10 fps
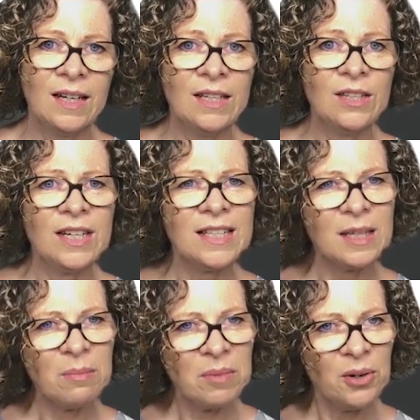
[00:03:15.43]
So in a
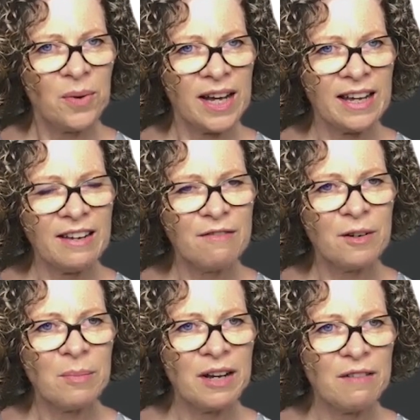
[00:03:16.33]
similar way,
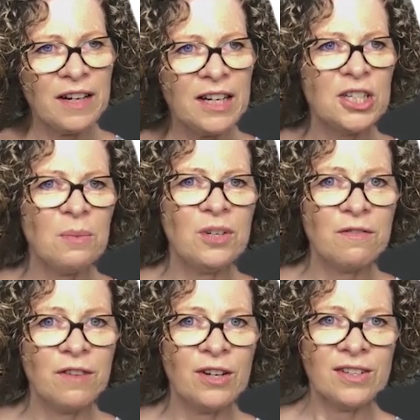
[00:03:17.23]
for my fellowship, which
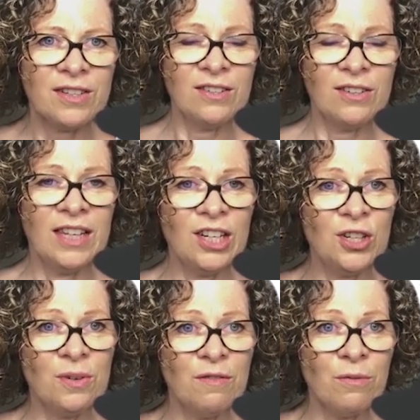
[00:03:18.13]
focuses on the
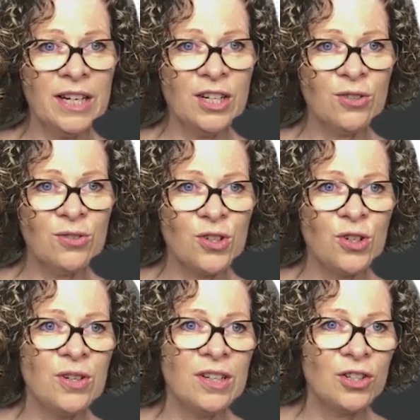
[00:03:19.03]
issue of regional
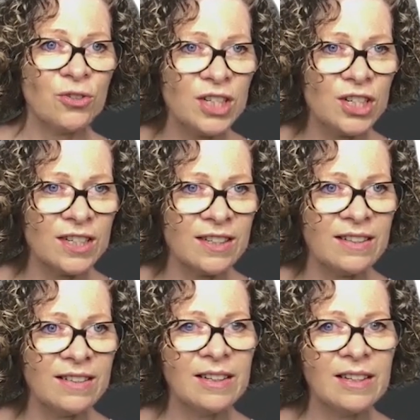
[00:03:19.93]
student attrition,
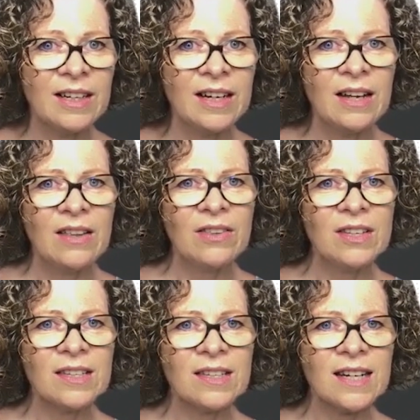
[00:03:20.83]
the
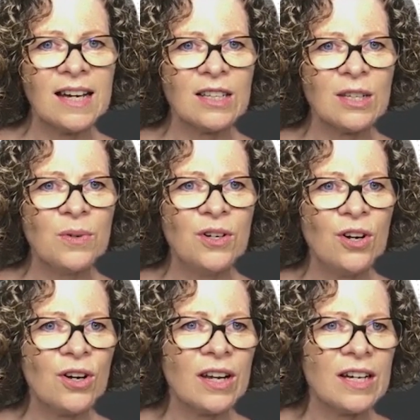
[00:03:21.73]
stats were
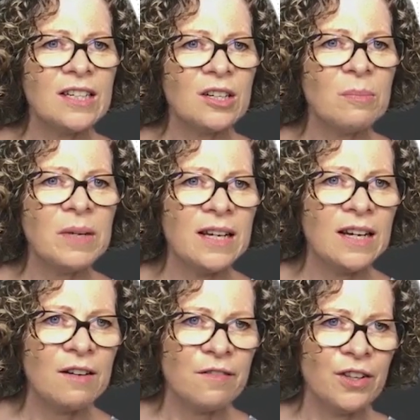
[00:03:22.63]
not going to tell me
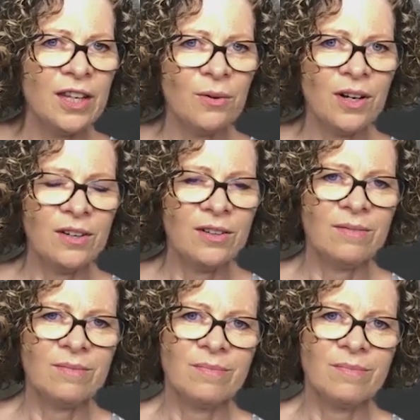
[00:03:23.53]
enough on their own.